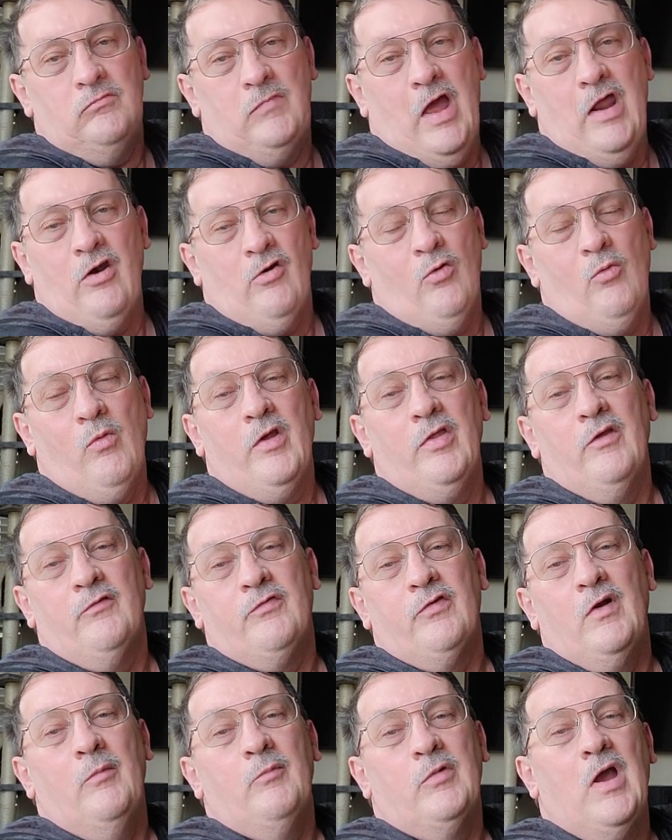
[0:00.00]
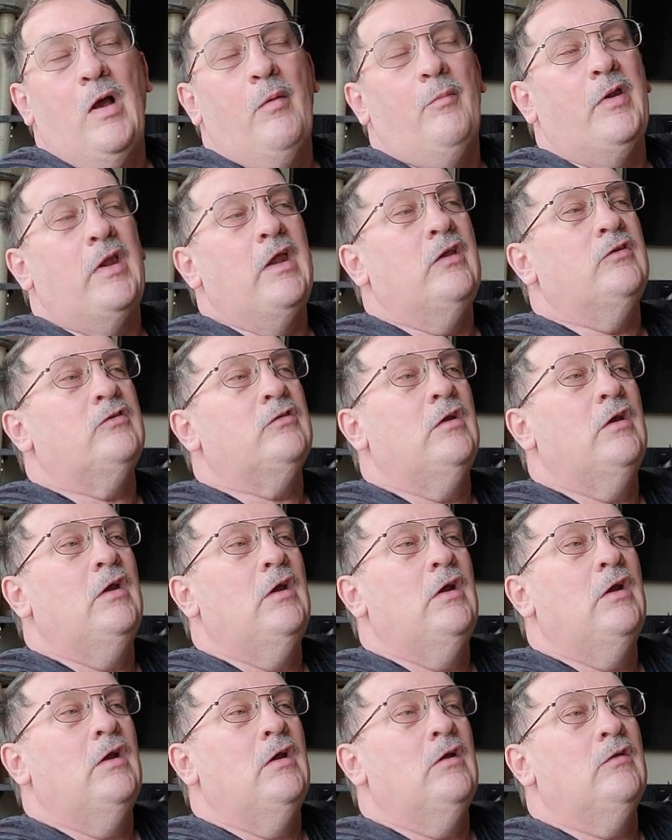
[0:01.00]
I don't know where they're from companies
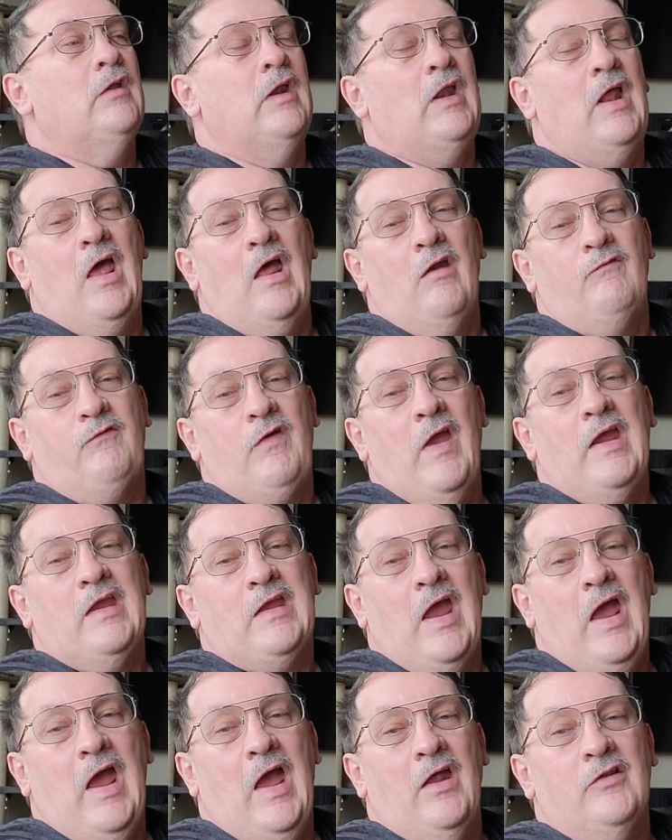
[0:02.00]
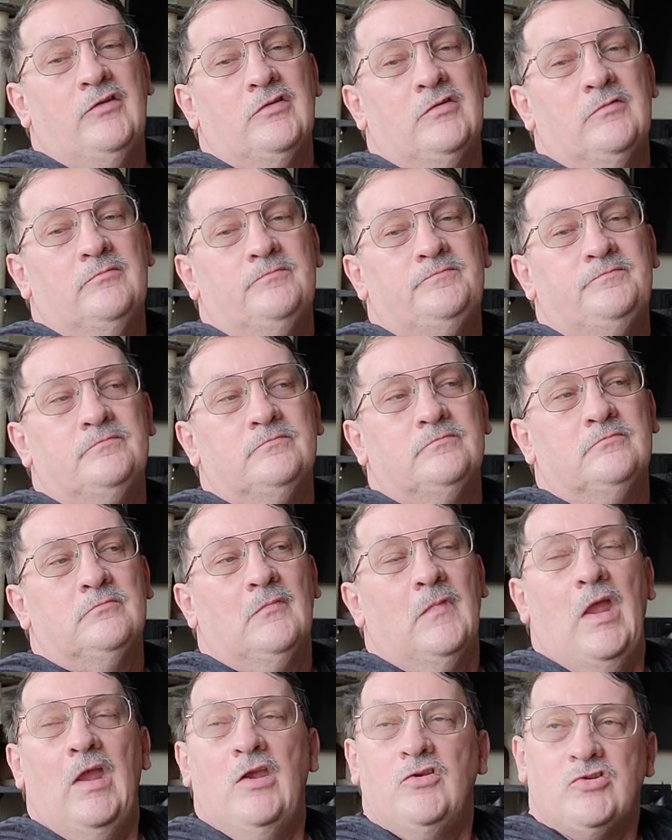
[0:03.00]
that had fake ads.
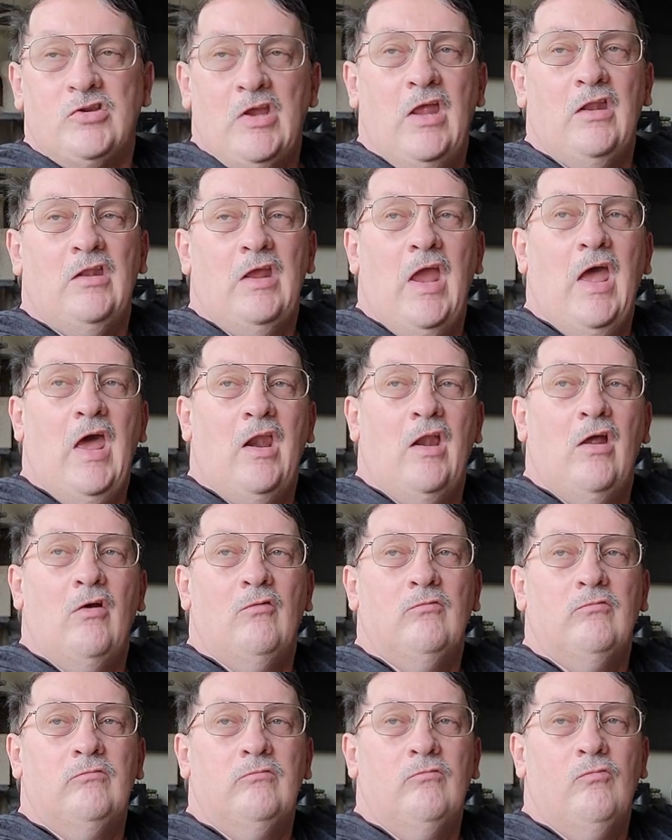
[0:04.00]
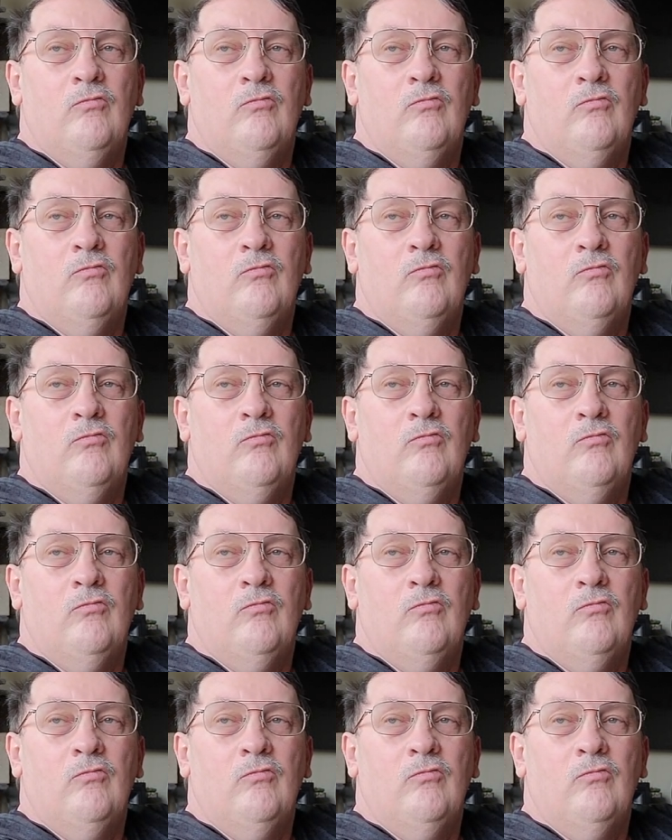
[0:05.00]
They said they had a